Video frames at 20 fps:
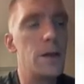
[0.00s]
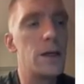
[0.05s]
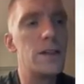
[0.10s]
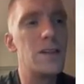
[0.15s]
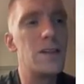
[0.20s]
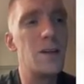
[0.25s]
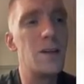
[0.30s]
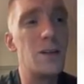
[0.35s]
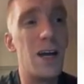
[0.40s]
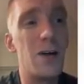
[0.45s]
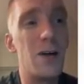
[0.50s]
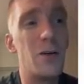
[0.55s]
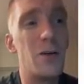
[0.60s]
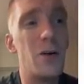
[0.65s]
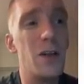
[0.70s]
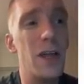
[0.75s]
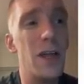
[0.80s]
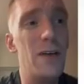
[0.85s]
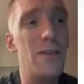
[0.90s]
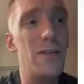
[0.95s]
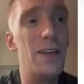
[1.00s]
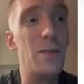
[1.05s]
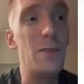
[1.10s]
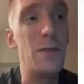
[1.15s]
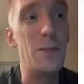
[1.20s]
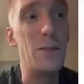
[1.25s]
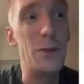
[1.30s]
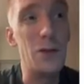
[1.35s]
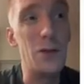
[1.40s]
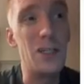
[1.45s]
to Town Hall 11 and be
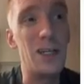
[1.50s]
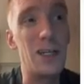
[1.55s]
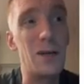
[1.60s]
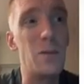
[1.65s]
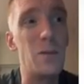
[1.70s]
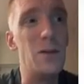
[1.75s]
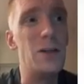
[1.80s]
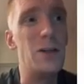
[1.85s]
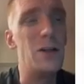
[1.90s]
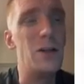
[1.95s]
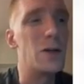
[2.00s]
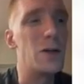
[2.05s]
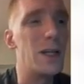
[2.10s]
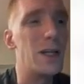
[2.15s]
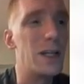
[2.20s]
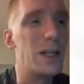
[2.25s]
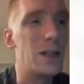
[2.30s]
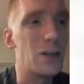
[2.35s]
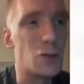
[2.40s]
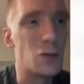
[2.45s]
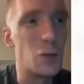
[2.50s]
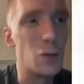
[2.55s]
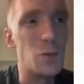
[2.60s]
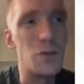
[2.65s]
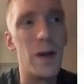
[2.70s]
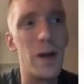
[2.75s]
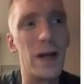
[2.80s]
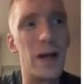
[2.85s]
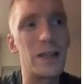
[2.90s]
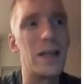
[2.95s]
pushing, you know, getting the troops
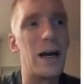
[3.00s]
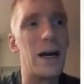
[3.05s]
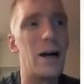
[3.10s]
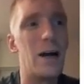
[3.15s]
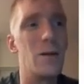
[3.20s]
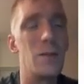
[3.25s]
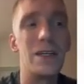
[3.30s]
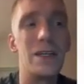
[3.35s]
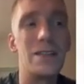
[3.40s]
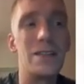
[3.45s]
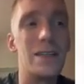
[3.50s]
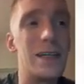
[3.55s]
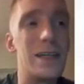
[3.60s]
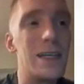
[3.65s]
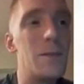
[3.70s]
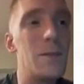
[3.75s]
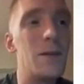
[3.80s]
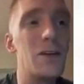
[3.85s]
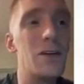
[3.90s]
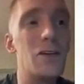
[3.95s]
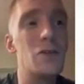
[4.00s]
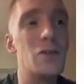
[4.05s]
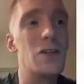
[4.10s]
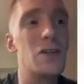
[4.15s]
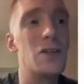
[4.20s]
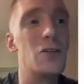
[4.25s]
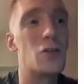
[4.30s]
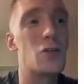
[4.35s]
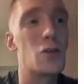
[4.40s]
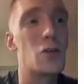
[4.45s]
maxed out, because they keep
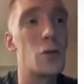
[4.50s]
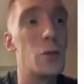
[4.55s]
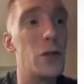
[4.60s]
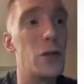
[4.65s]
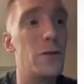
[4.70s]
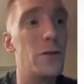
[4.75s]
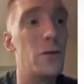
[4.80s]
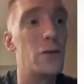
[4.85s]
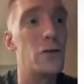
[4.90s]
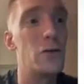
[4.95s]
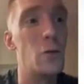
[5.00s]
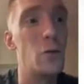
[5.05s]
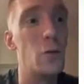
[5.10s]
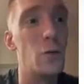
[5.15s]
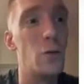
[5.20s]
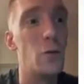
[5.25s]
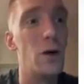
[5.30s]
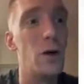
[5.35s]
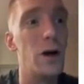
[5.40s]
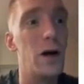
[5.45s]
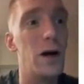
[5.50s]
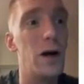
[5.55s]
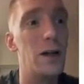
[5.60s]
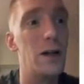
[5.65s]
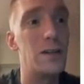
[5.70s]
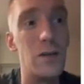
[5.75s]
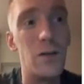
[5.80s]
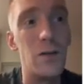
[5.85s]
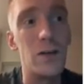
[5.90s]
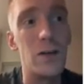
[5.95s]
introducing new troop levels, new
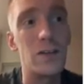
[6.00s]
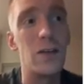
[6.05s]
defense